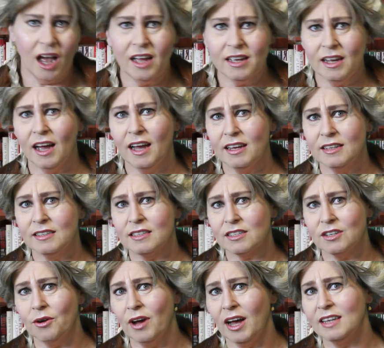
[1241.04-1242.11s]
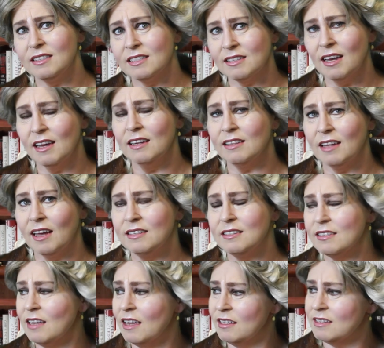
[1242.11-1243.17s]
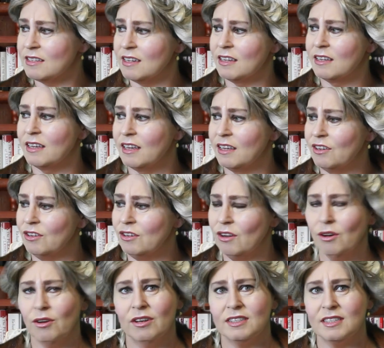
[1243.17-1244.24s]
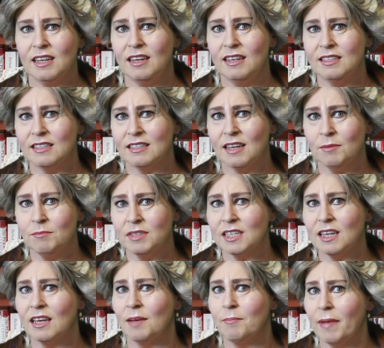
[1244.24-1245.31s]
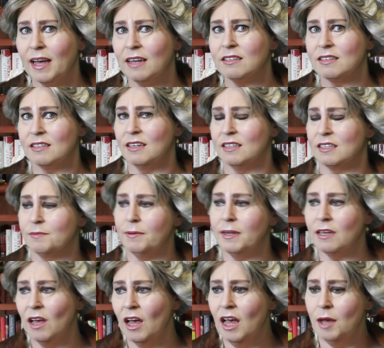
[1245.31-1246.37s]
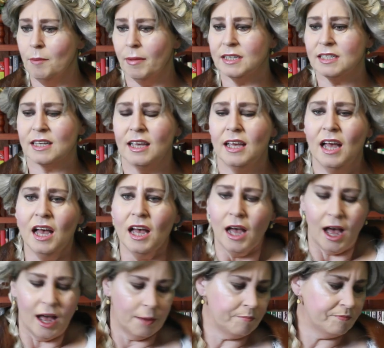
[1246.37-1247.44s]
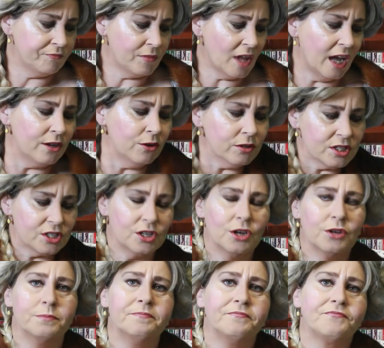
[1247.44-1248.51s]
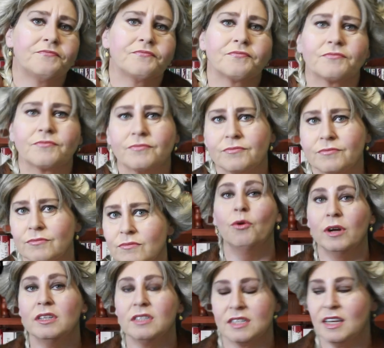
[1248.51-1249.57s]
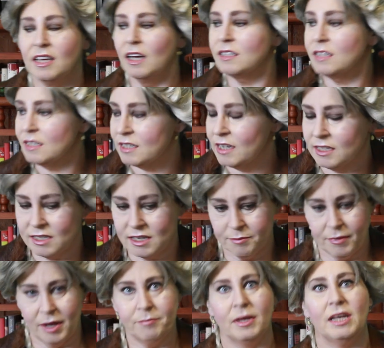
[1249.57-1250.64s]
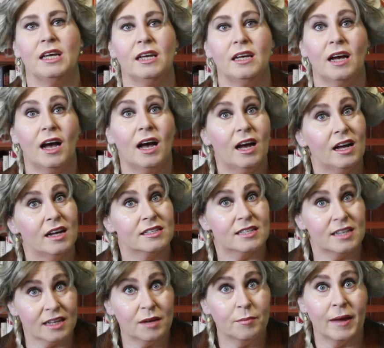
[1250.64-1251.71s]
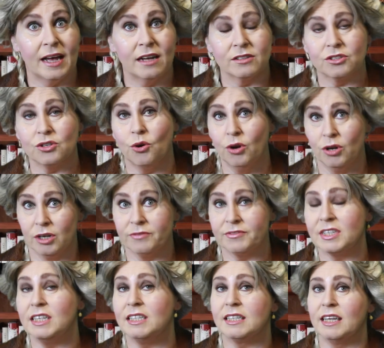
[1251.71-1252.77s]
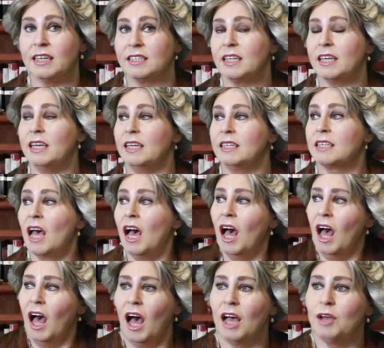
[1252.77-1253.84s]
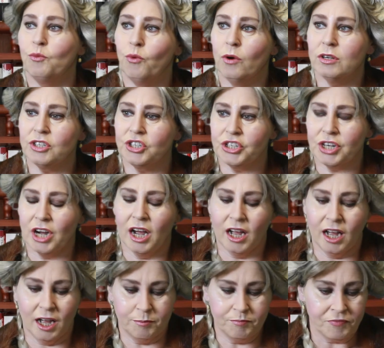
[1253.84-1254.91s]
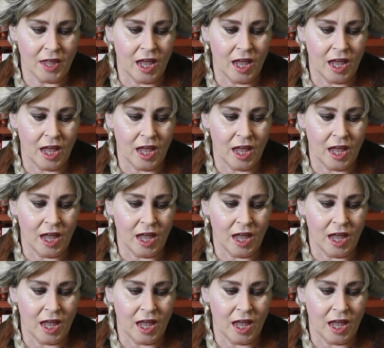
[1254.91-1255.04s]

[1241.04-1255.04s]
I start thinking, there is something about this. Because I also, one of the other things that made me think about all of these things is I watched a